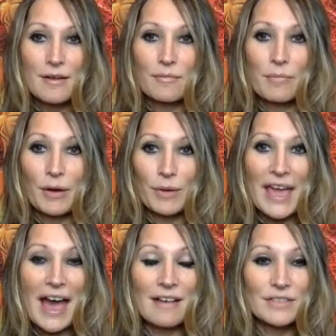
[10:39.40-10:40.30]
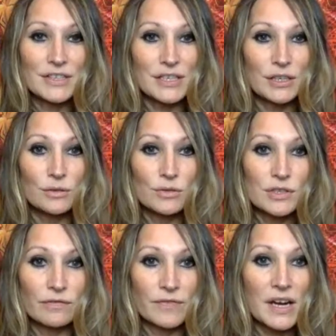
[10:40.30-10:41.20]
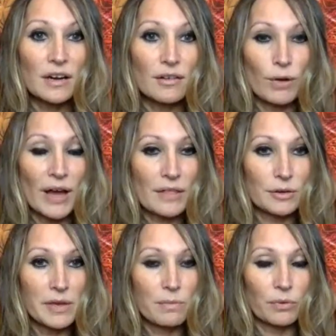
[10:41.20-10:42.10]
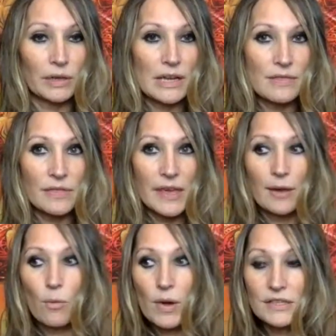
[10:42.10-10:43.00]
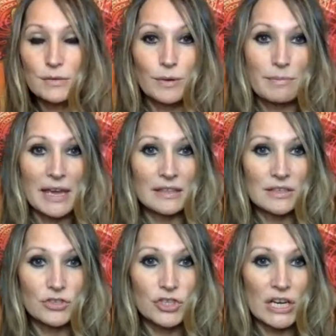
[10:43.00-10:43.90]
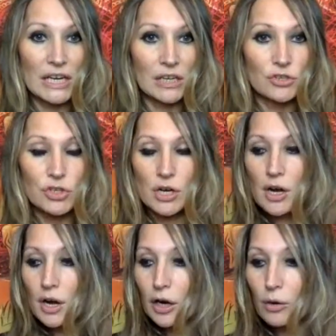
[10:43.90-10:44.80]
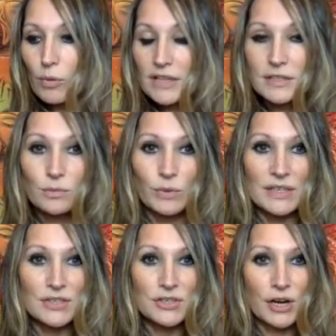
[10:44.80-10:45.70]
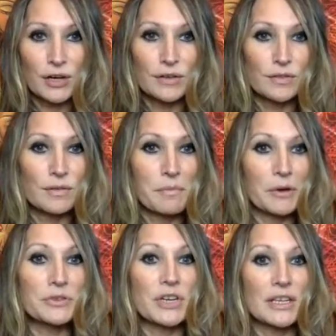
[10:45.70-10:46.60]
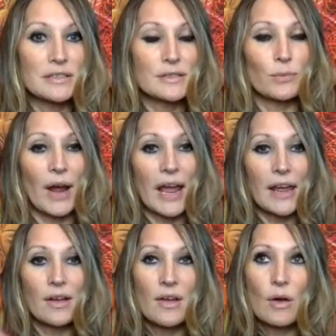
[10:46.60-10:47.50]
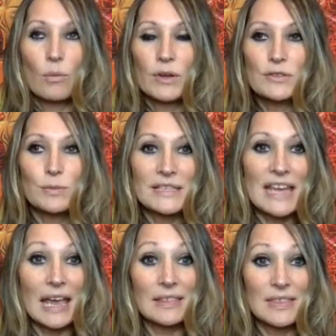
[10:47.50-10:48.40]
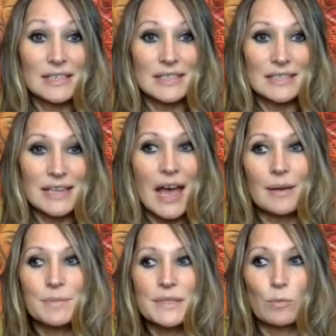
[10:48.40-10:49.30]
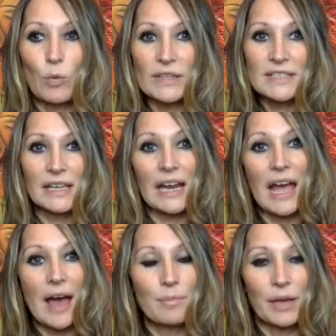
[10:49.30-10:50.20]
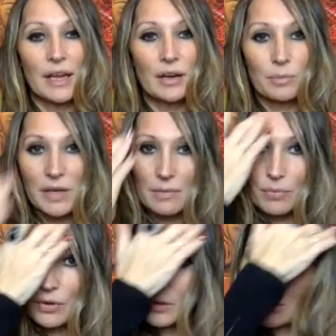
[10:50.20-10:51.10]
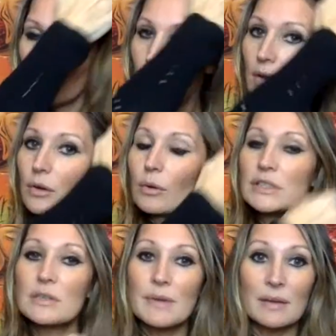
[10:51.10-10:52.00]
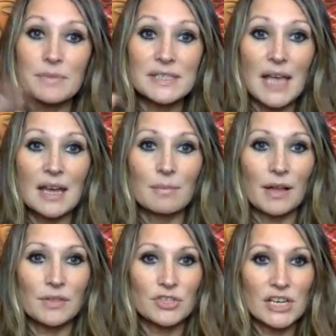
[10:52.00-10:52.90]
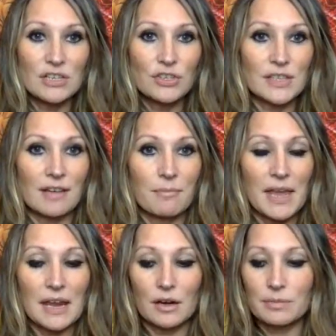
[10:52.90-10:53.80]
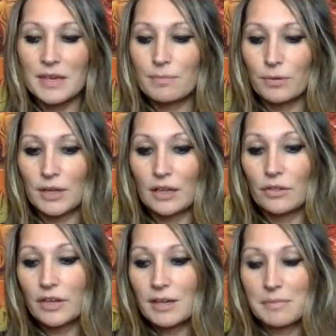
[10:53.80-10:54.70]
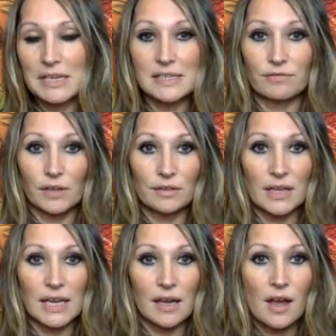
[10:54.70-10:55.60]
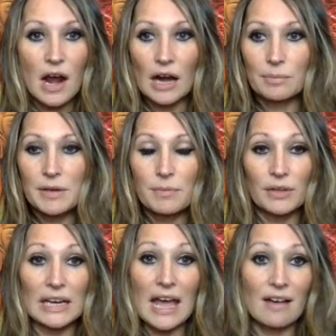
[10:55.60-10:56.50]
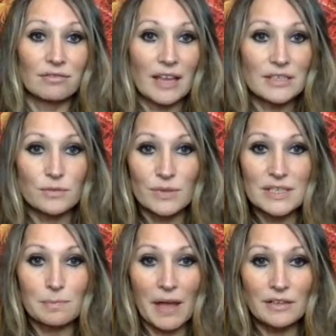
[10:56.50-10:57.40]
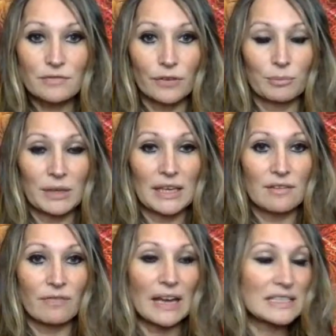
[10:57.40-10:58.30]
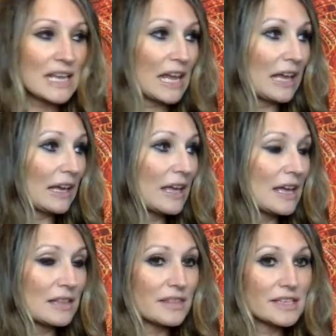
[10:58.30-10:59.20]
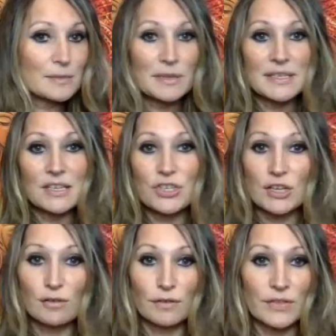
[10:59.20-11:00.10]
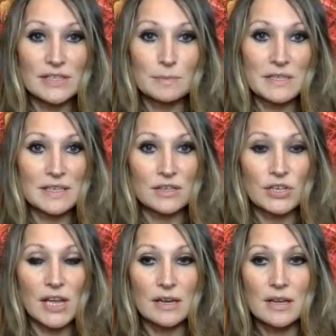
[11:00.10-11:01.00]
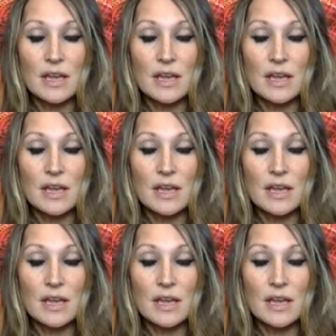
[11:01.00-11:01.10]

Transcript: But we have this huge fear of what other people are going to think once we make this change, or once we start the motions, right? Once we take these steps, what's going to happen? Are people going to be upset about the changes I've made? Are people going to look at me differently? Are people going to have less respect for me if I take this position over this position?